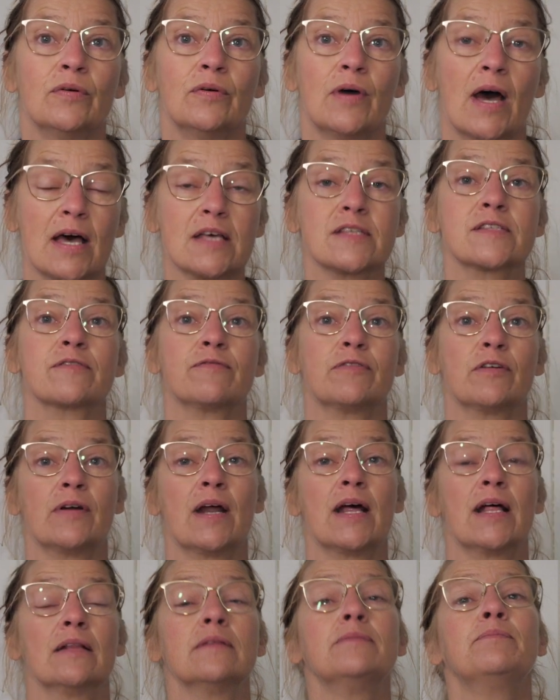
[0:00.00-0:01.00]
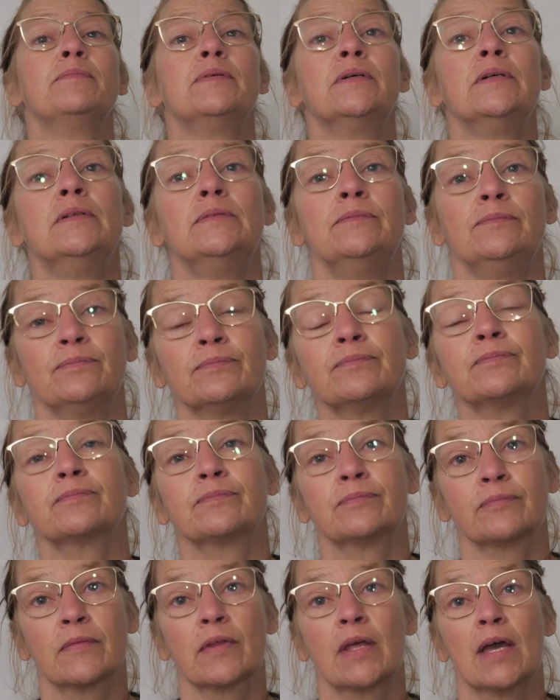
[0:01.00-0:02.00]
ask for help.
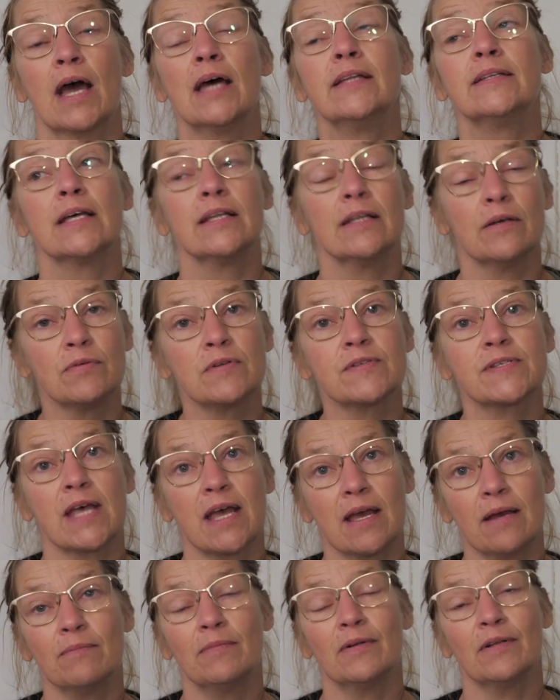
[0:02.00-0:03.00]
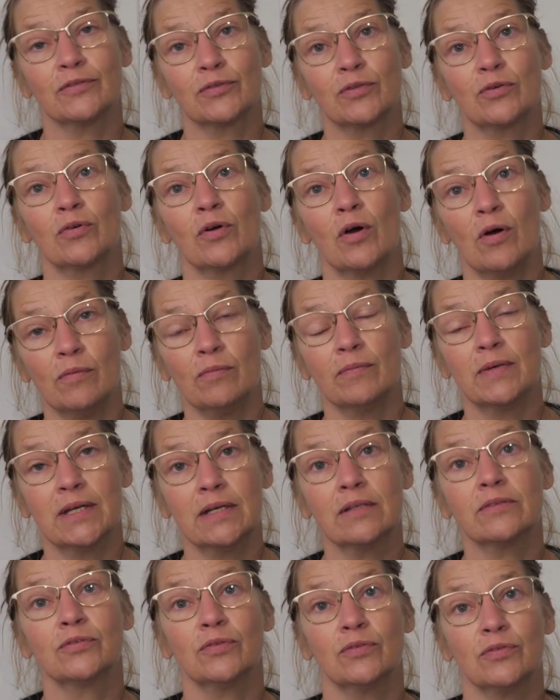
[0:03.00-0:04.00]
And then I was able to come
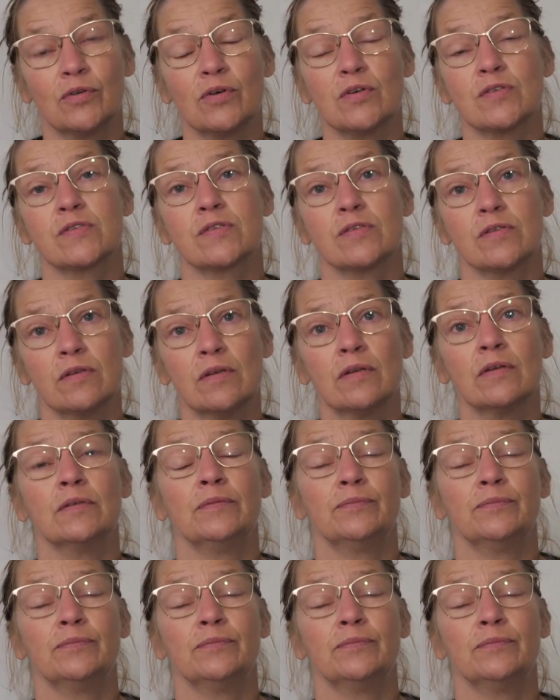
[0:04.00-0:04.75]
here to Nøsen.